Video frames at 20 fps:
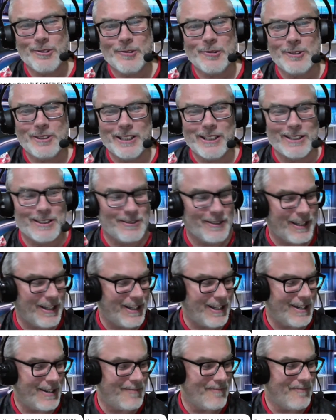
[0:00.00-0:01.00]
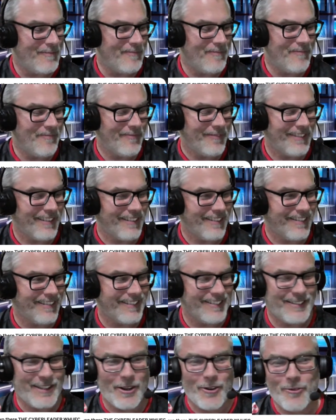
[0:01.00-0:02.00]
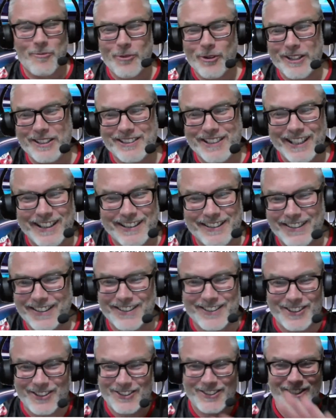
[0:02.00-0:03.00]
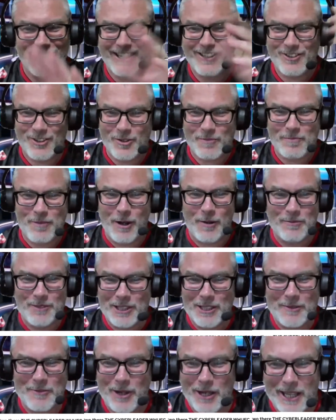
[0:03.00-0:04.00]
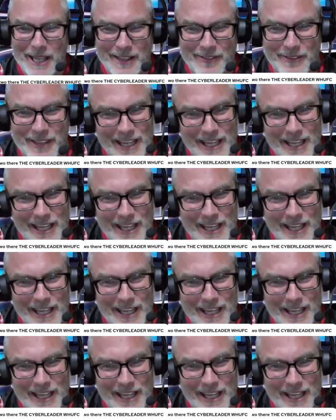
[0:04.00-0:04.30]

Horses um, that Del Boy said, and I, it just popped into my head